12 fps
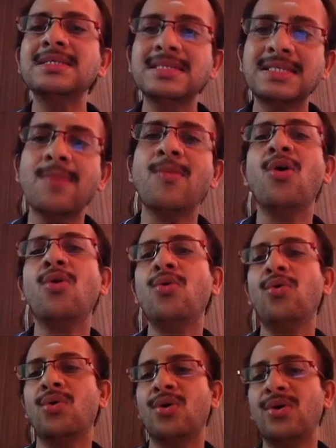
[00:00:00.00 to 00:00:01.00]
somehow
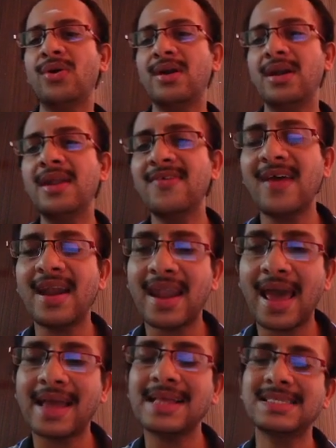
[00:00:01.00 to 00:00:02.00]
or
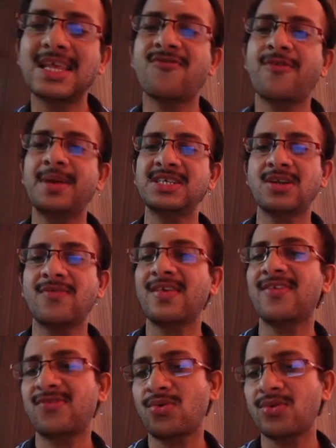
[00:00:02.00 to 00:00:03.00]
disentangles the information of
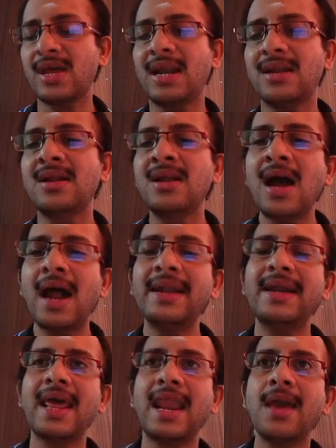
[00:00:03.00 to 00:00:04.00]
this to that, and
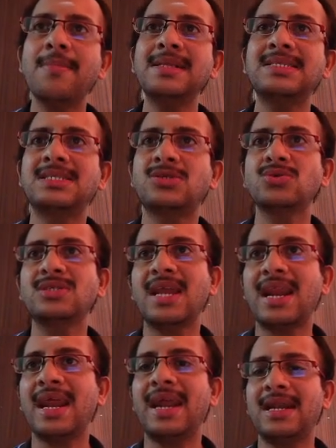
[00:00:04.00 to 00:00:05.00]
it enables to
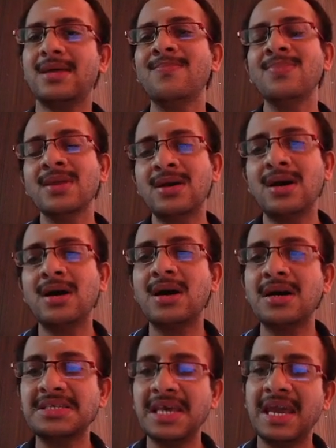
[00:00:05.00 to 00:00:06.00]
generate
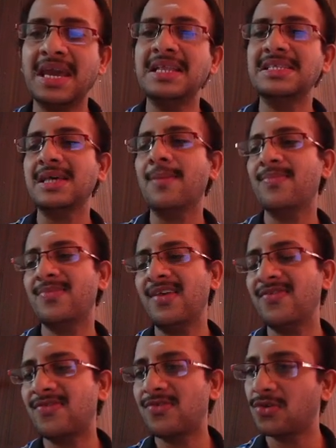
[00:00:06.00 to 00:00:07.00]
say in some
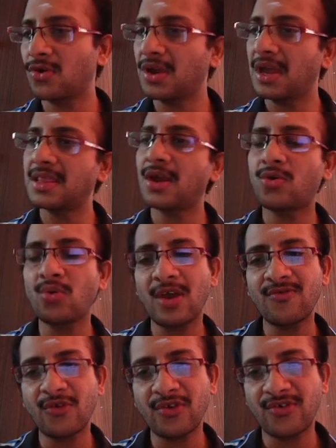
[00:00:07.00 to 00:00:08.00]
sense either to
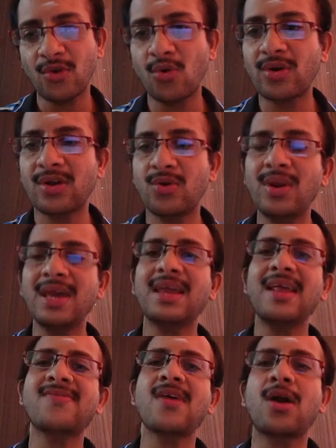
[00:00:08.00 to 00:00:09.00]
enforce
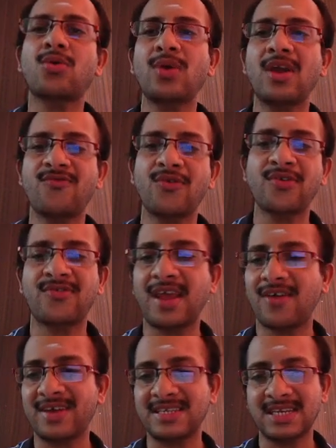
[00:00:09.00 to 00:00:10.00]
uniqueness or to enforce
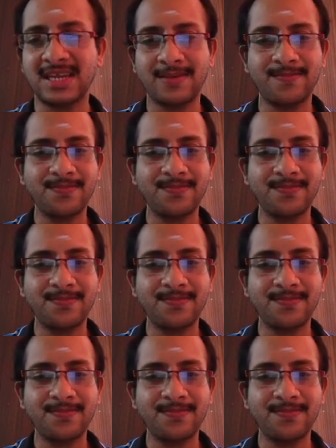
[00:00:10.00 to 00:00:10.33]
diversity